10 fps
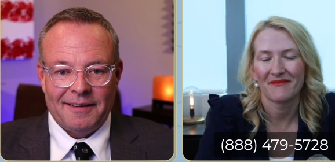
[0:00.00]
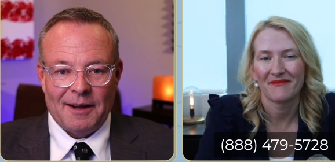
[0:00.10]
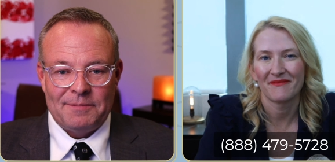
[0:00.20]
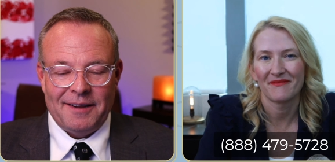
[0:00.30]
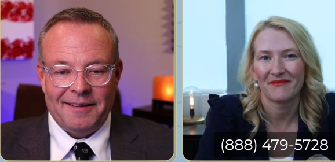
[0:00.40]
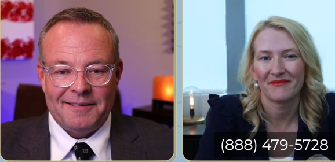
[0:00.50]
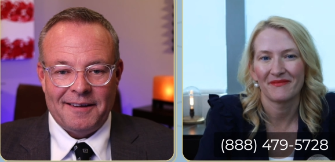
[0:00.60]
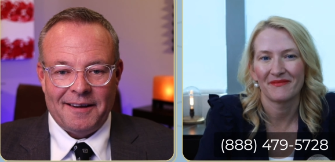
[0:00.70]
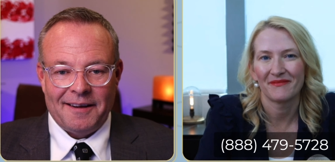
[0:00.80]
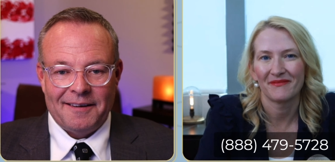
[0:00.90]
Speaker 1: an update,
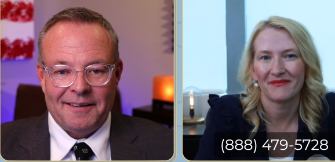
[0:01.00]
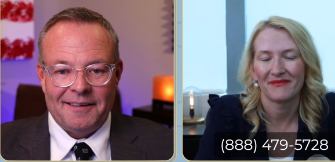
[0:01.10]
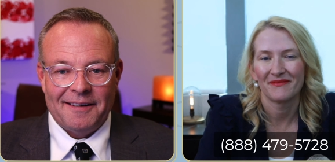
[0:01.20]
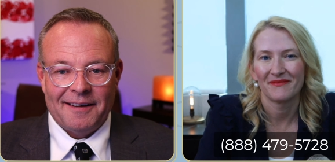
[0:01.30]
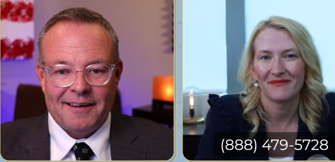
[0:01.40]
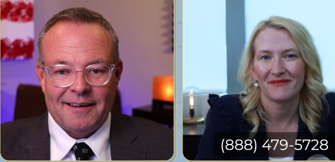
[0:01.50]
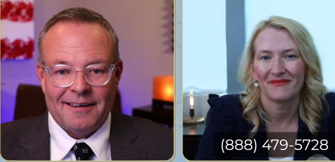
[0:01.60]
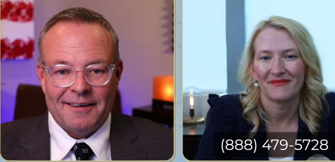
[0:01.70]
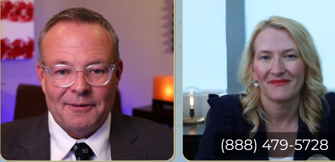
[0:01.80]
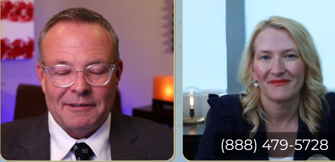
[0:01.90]
and
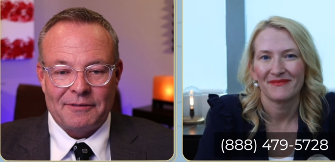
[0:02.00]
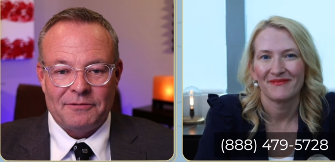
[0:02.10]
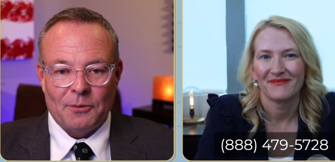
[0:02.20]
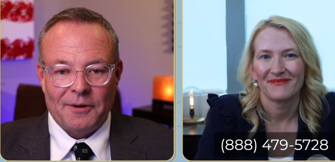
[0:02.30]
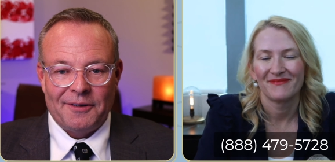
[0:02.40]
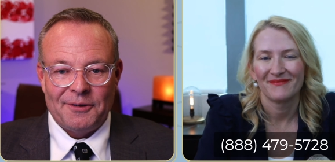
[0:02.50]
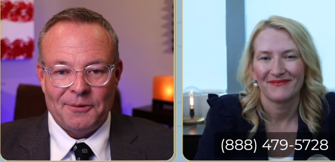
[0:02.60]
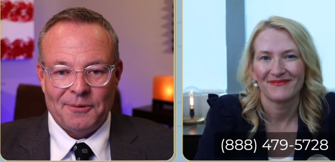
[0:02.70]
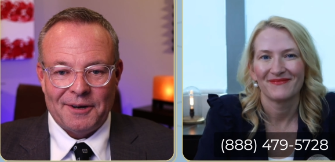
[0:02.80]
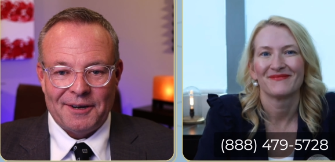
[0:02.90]
uh, we look forward
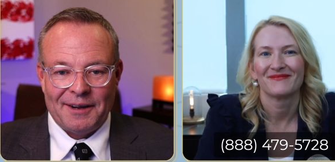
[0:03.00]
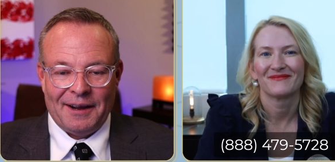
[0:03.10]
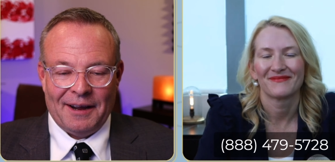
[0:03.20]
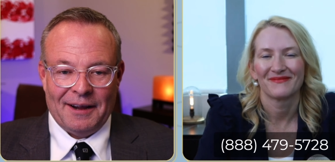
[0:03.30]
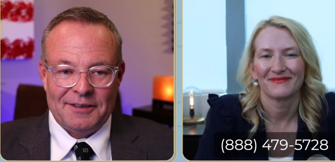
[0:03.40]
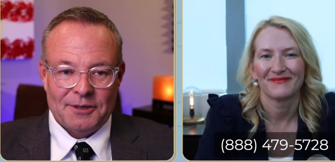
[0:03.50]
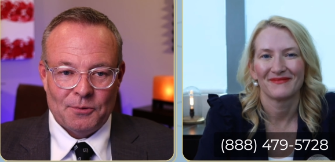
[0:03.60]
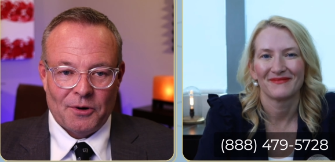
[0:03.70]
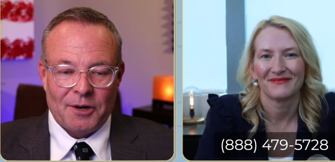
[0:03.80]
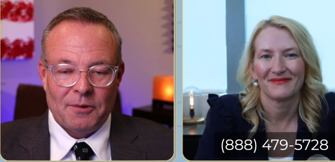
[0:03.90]
to, uh,
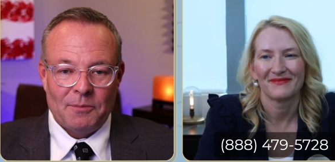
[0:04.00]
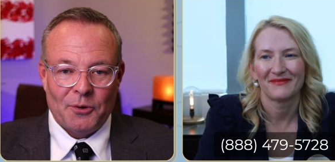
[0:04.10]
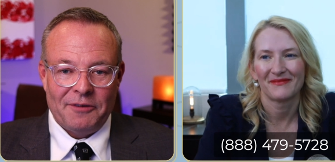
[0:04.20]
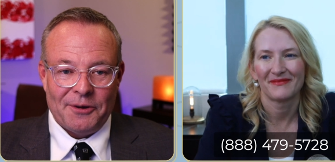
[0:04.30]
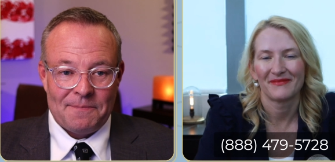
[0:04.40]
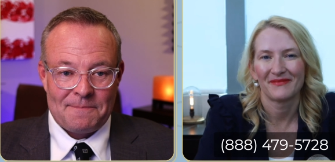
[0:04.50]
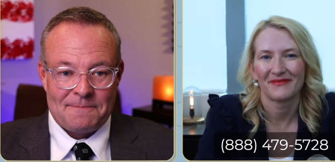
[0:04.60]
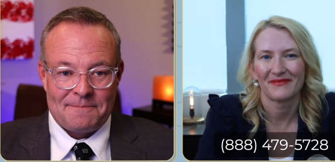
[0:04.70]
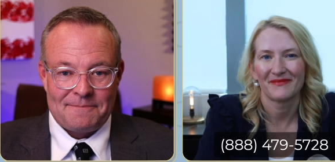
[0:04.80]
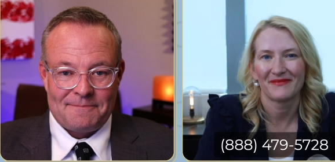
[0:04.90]
to working with more of you.
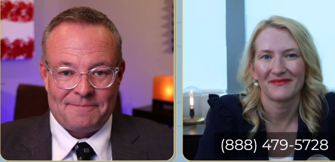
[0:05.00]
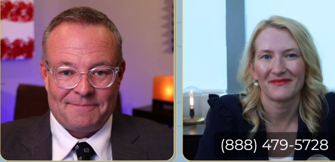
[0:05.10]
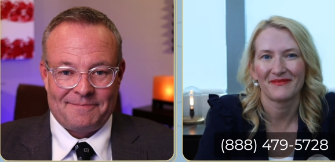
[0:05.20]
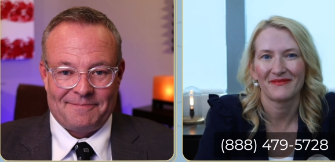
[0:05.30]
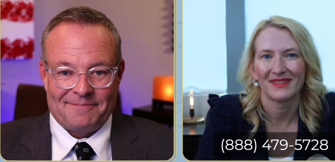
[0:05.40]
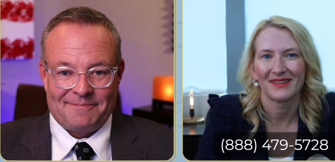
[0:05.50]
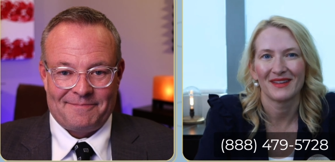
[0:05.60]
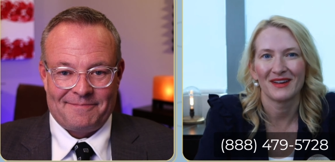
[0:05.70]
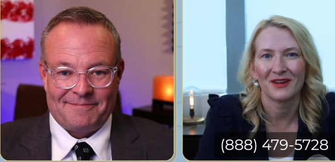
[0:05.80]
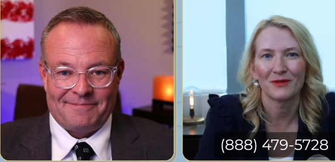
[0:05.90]

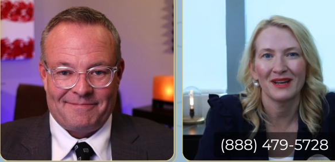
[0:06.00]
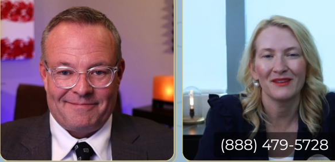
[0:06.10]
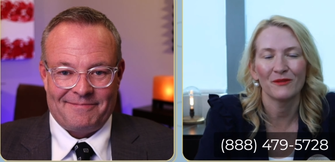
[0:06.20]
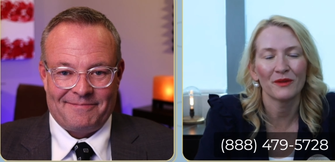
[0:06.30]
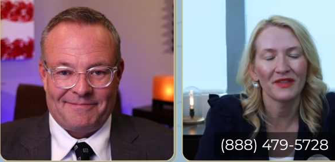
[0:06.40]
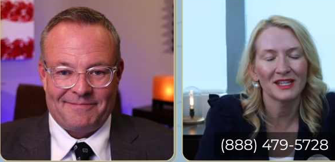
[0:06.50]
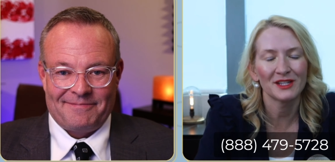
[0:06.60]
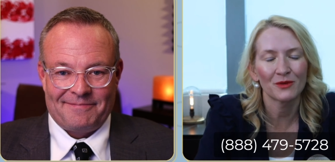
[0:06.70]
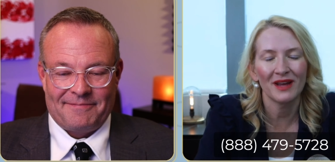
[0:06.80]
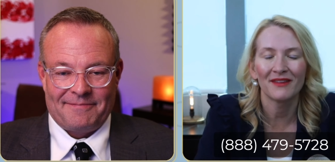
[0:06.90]
Speaker 2: All right. Well, thanks,
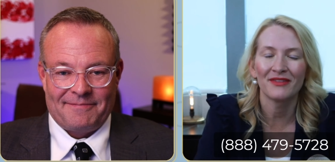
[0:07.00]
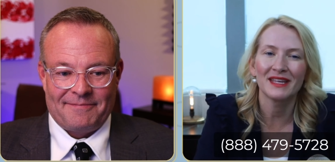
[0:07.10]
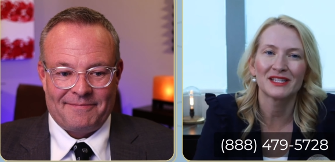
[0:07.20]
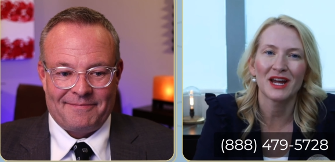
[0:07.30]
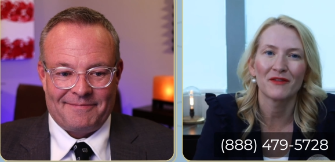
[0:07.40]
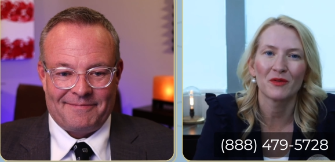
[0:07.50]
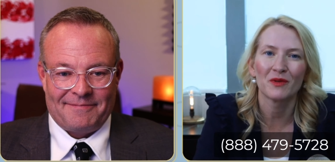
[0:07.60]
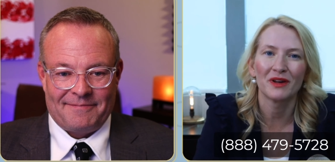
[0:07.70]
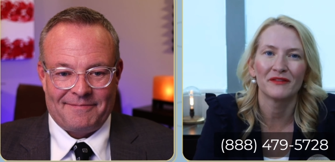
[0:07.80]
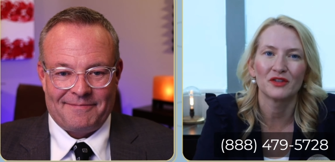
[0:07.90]
Greg, and thanks to
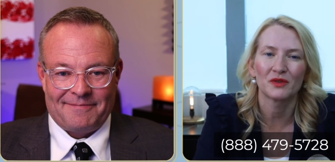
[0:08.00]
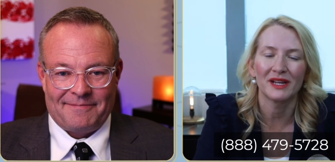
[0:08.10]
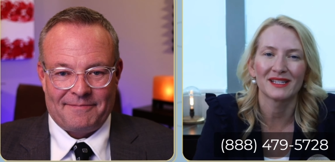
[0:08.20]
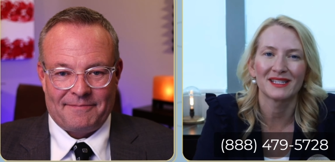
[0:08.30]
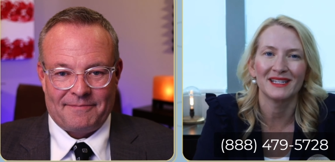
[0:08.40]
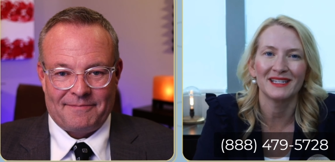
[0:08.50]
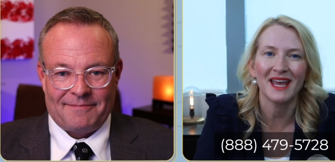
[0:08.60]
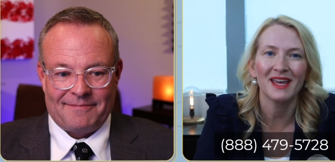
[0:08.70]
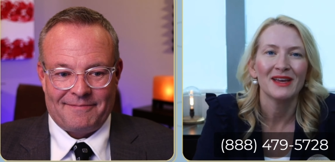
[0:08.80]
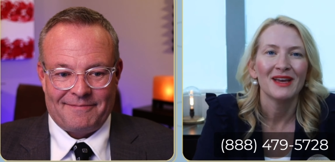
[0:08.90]
everyone for joining us
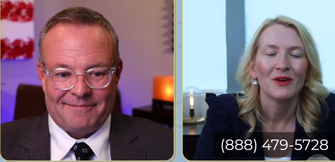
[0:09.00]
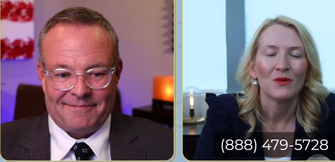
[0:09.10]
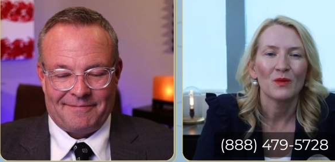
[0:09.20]
today. We